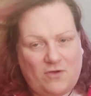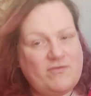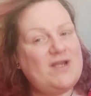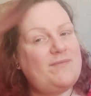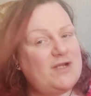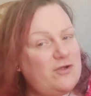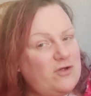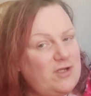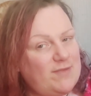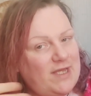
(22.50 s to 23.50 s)
really been
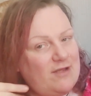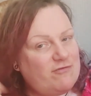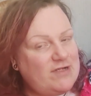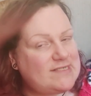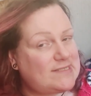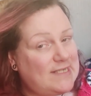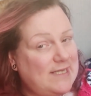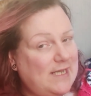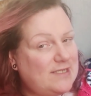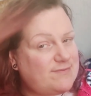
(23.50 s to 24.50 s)
annoying me
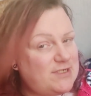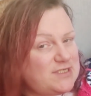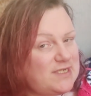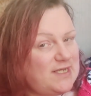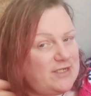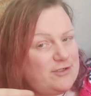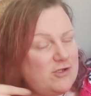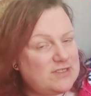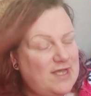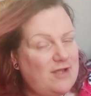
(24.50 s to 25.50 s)
recently, especially in
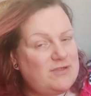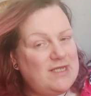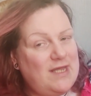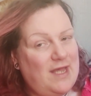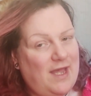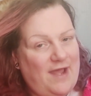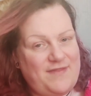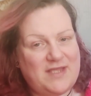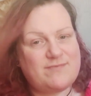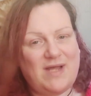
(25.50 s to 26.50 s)
lockdown,
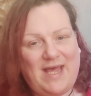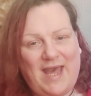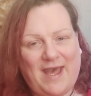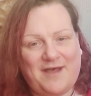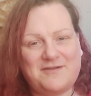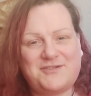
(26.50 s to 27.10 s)
and that is my hair.